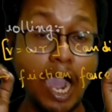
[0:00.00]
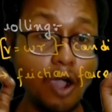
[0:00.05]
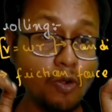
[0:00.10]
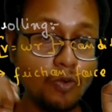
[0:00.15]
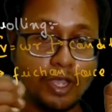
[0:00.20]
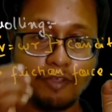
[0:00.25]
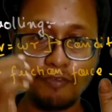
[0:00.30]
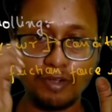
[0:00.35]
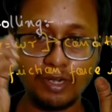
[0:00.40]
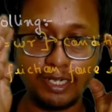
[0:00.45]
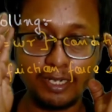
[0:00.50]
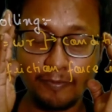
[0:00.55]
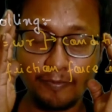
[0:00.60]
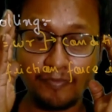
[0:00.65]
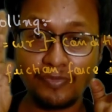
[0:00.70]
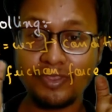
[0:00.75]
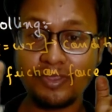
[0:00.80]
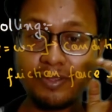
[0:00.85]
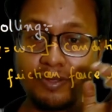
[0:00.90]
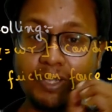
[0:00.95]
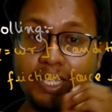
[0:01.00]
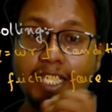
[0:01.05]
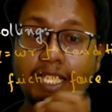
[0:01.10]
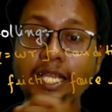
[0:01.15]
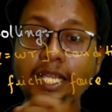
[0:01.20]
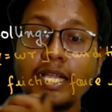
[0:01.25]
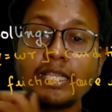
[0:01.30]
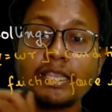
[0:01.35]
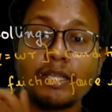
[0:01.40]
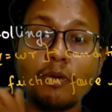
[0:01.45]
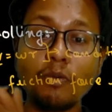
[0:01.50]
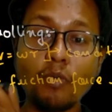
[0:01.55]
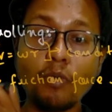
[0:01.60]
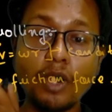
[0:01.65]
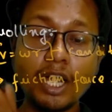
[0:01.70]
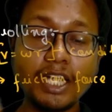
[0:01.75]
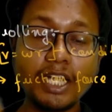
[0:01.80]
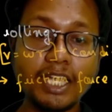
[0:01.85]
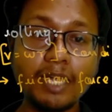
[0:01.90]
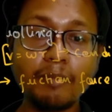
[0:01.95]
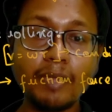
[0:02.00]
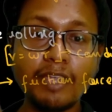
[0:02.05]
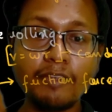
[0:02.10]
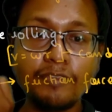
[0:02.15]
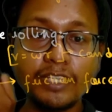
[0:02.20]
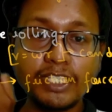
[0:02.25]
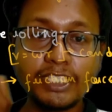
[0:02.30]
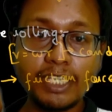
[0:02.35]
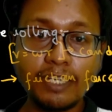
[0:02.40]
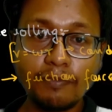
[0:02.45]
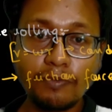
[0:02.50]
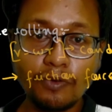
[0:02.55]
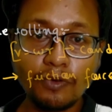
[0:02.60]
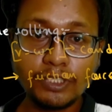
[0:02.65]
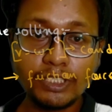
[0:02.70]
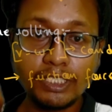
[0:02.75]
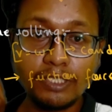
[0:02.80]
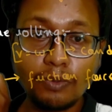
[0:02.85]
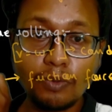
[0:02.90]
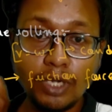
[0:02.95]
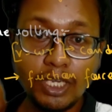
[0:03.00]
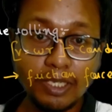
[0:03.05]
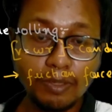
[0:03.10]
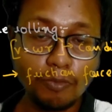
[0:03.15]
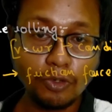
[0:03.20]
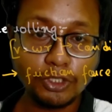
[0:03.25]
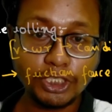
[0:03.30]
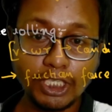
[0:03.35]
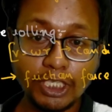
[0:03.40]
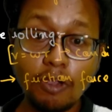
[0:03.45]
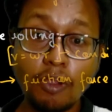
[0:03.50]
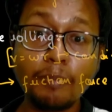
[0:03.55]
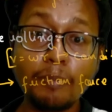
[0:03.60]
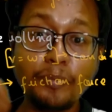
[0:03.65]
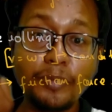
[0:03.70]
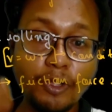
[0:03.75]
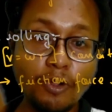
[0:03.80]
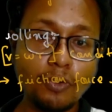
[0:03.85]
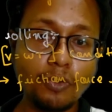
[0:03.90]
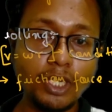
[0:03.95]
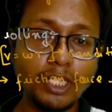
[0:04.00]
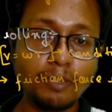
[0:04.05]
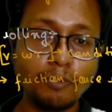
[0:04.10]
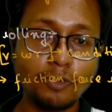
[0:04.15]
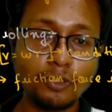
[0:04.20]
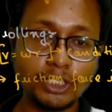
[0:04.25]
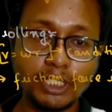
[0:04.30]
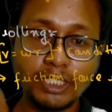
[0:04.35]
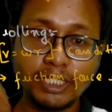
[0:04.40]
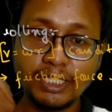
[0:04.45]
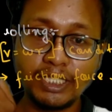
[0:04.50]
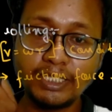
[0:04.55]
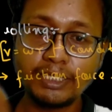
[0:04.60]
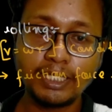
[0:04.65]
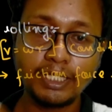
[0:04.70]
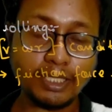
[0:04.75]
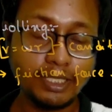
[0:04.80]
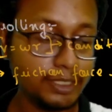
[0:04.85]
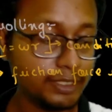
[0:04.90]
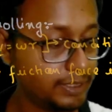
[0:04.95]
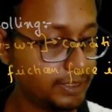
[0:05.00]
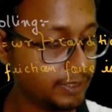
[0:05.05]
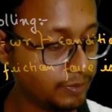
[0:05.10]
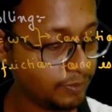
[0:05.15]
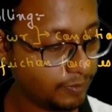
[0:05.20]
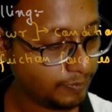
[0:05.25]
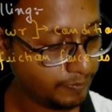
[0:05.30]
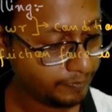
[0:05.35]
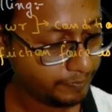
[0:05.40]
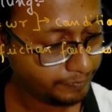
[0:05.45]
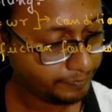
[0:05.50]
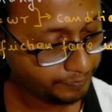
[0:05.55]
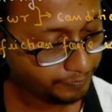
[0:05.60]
However, okay, the work done by friction force in rolling motion or pure rolling motion is 0.